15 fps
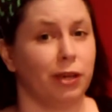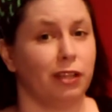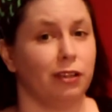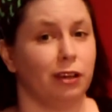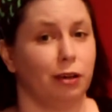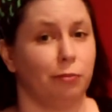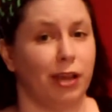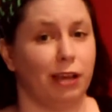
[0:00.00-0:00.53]

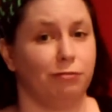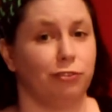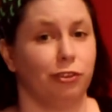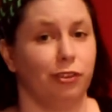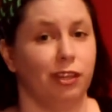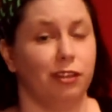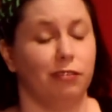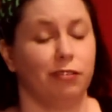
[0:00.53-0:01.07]
about
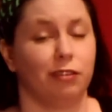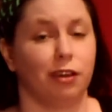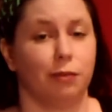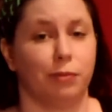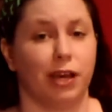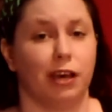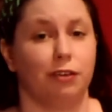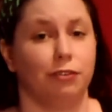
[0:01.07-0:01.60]
after this
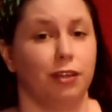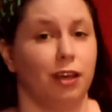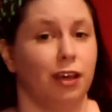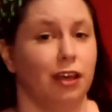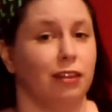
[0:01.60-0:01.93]
about